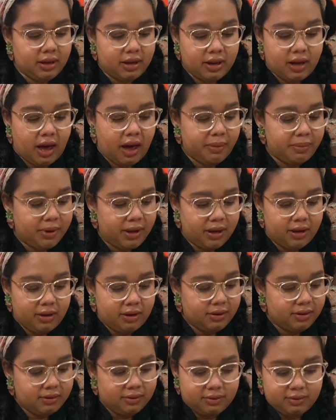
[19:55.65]
I
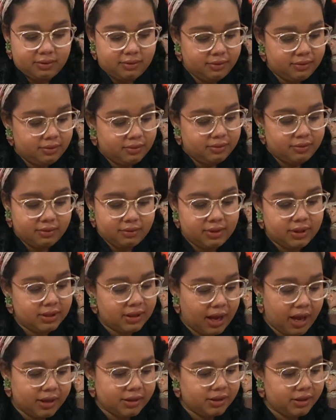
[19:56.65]
mean,
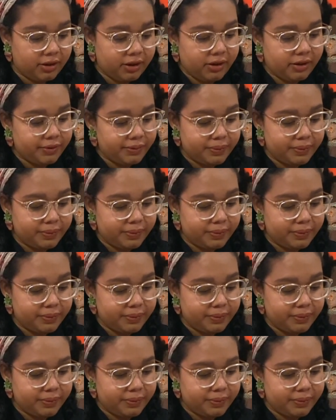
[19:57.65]
disaster.